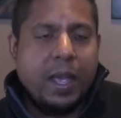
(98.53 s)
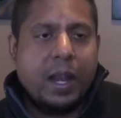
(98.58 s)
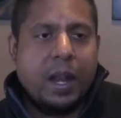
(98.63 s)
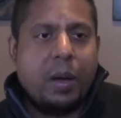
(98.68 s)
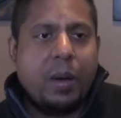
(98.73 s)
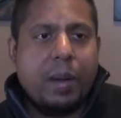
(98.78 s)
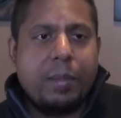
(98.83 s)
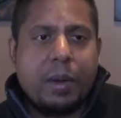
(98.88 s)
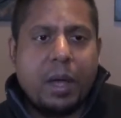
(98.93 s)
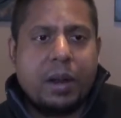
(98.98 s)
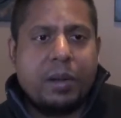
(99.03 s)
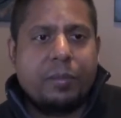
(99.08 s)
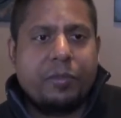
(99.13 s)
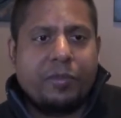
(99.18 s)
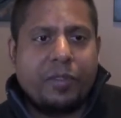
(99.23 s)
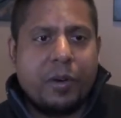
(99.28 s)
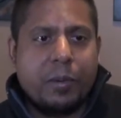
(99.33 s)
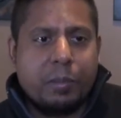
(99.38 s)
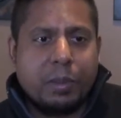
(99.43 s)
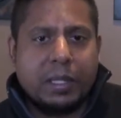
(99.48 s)
Now, I'm not a
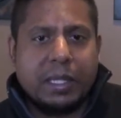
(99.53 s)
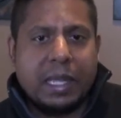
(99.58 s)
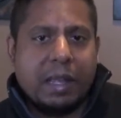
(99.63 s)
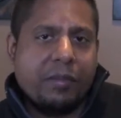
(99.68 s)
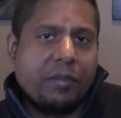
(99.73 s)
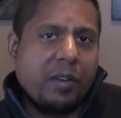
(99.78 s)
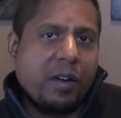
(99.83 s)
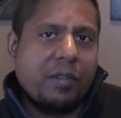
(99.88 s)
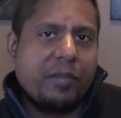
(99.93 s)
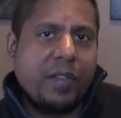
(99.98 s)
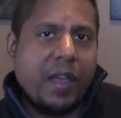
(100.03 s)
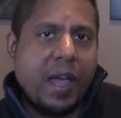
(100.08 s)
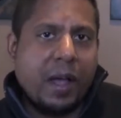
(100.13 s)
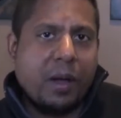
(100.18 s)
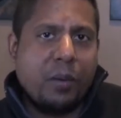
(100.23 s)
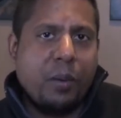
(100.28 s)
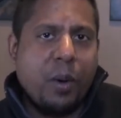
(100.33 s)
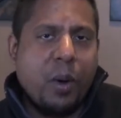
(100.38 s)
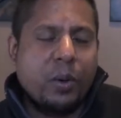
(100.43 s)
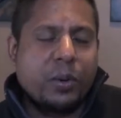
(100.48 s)
firm believer of
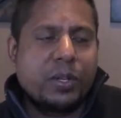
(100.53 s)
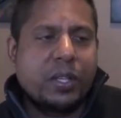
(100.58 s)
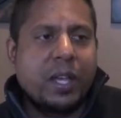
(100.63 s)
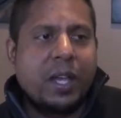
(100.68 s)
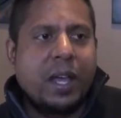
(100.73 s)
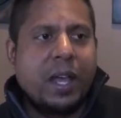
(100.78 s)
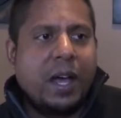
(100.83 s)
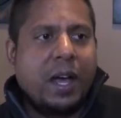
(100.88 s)
that quote.